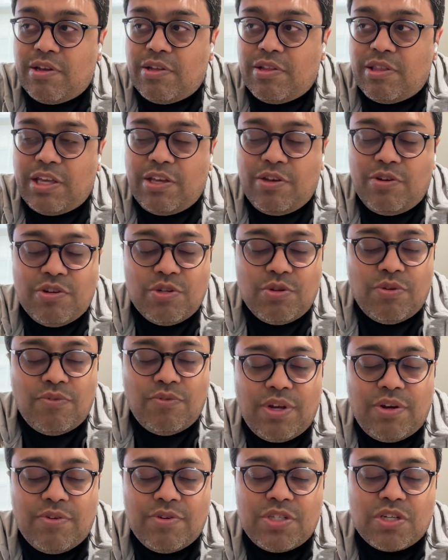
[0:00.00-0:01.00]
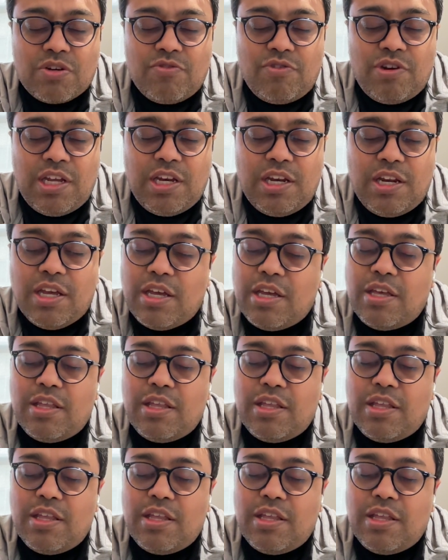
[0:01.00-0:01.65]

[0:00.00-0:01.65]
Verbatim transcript: that you can do a screen,